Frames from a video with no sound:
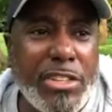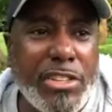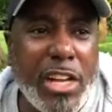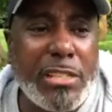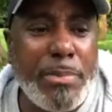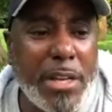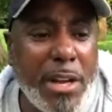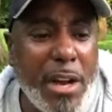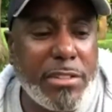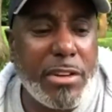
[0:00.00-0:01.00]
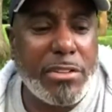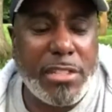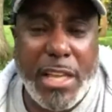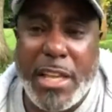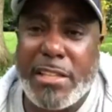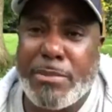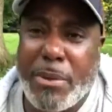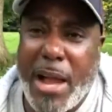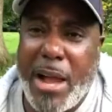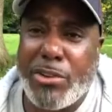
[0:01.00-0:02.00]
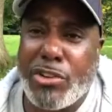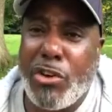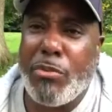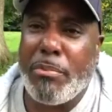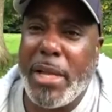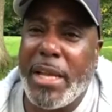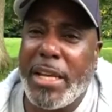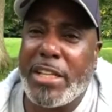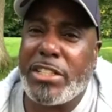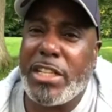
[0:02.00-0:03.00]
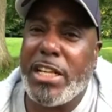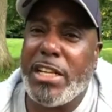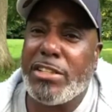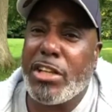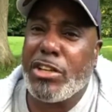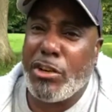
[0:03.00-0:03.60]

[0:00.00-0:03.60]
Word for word: just because her skin is brown don't mean that she's